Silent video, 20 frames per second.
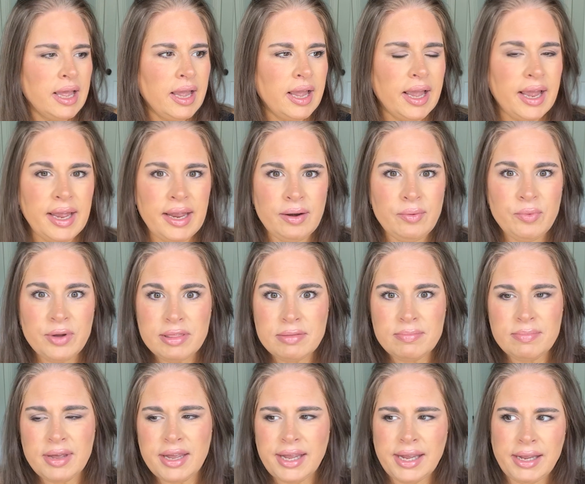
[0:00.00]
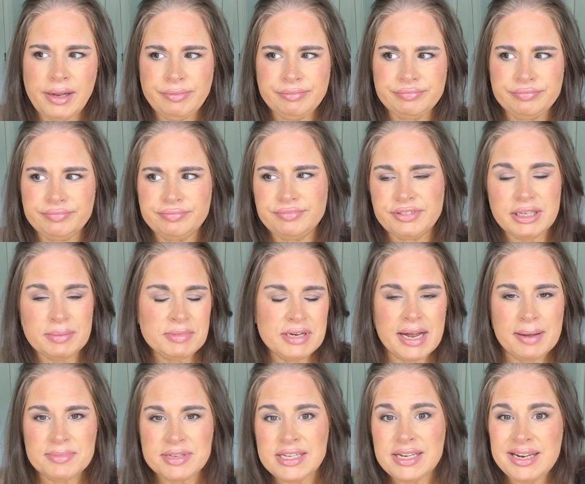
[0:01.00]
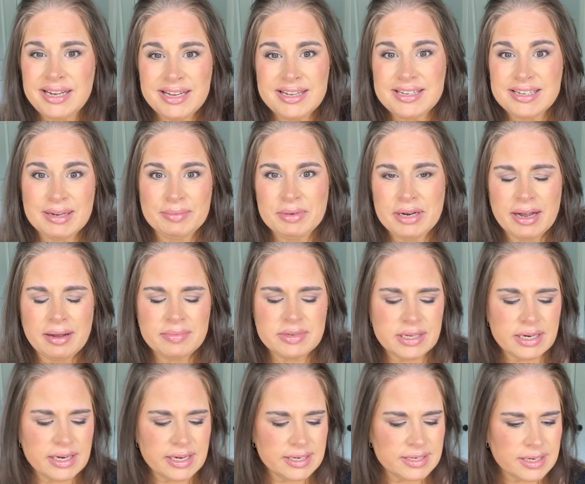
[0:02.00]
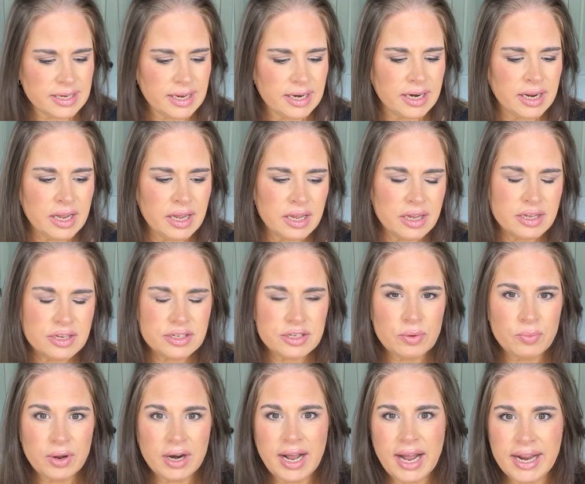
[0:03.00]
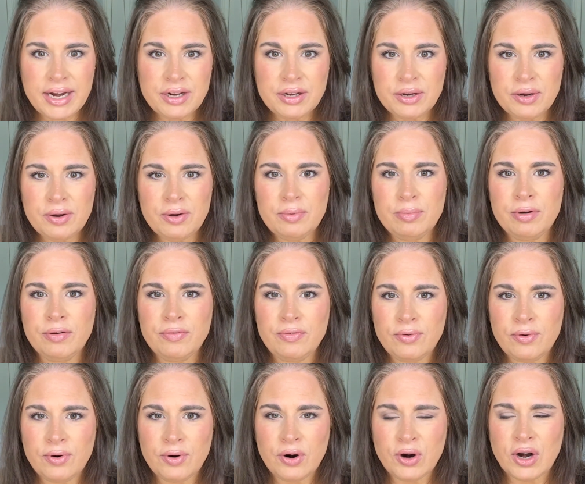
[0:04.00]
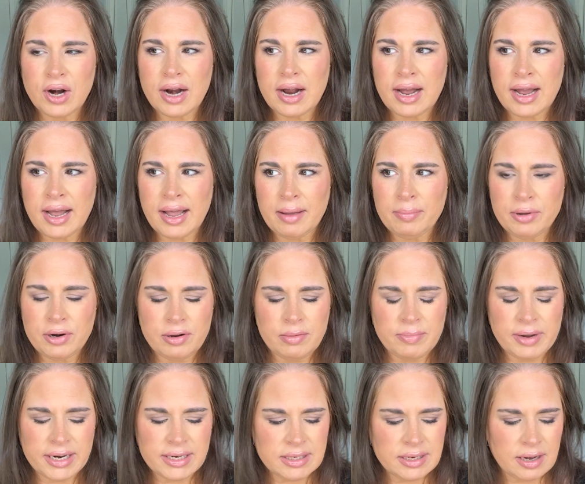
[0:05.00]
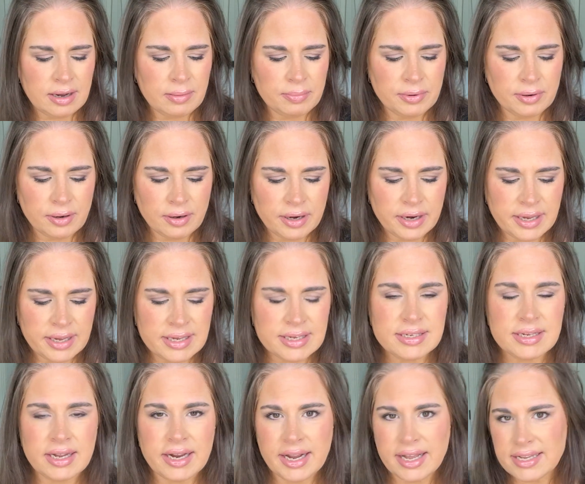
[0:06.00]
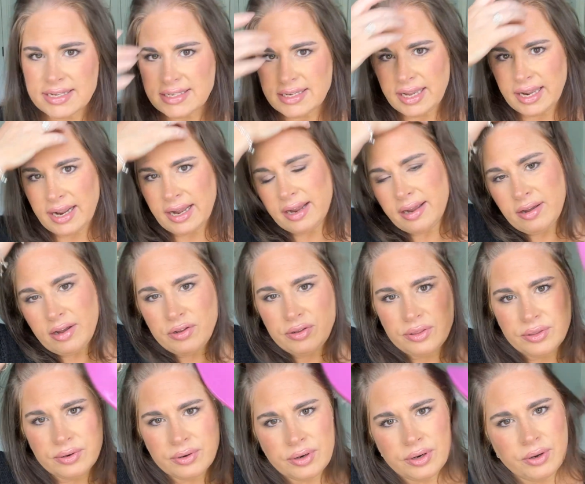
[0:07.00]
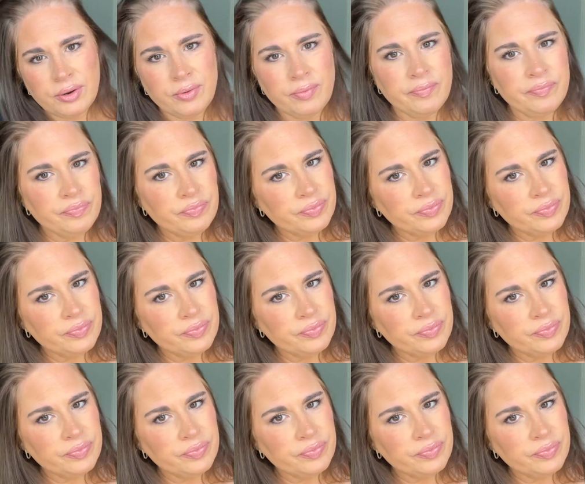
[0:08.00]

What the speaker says: And with me, sometimes it is, sometimes it isn't. So what I do before I put on my topper is, like I said, I go through,